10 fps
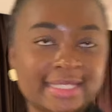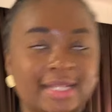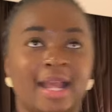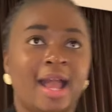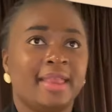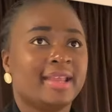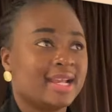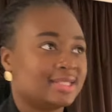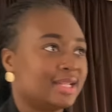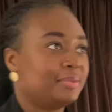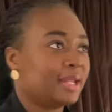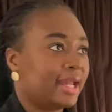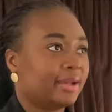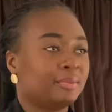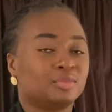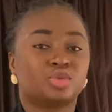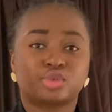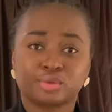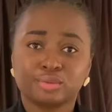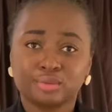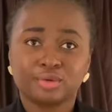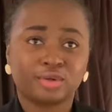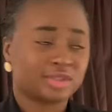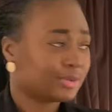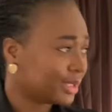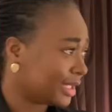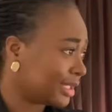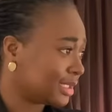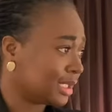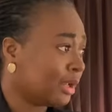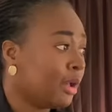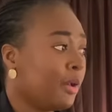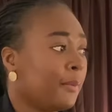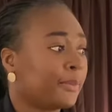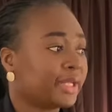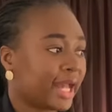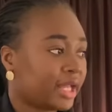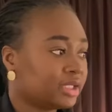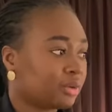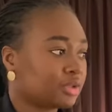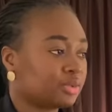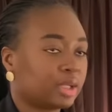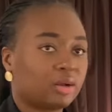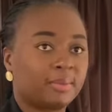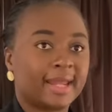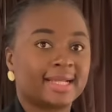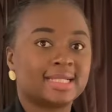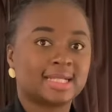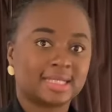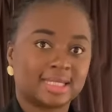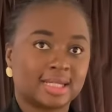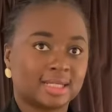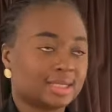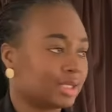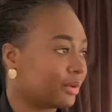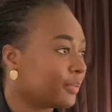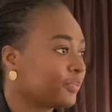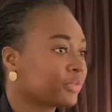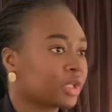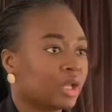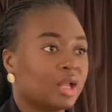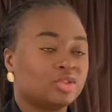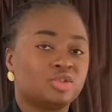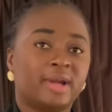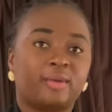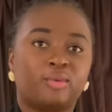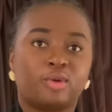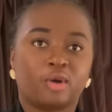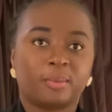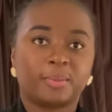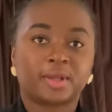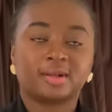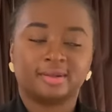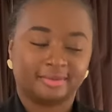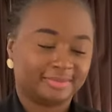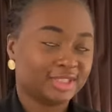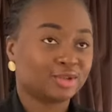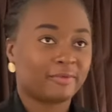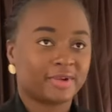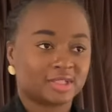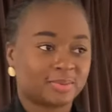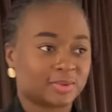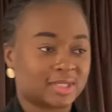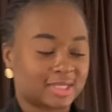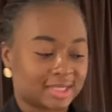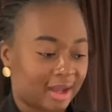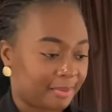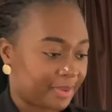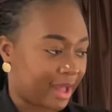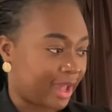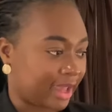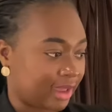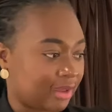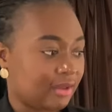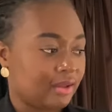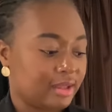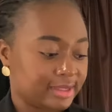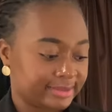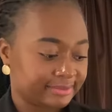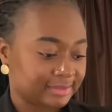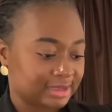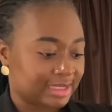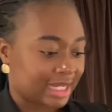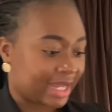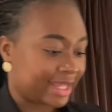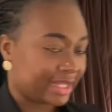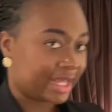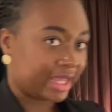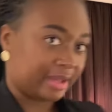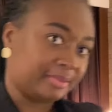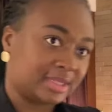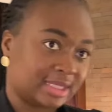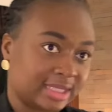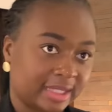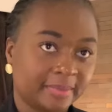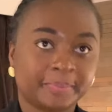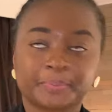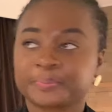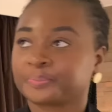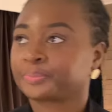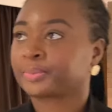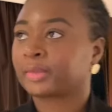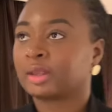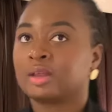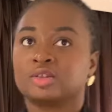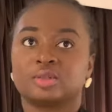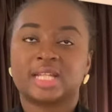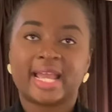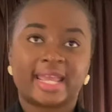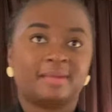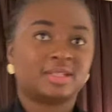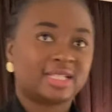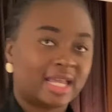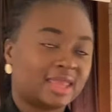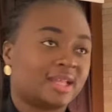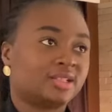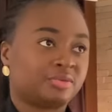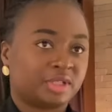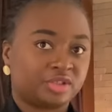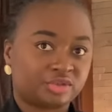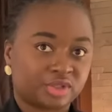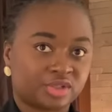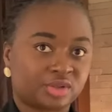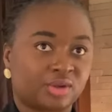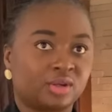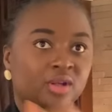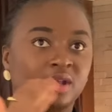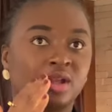I think I slept like 2 or 2:30. But the idea was to wake up like 6:30. Do you know, I woke up with, this conference is supposed to start by 9 a.m. today. So 9 a.m. to 9:30 registration.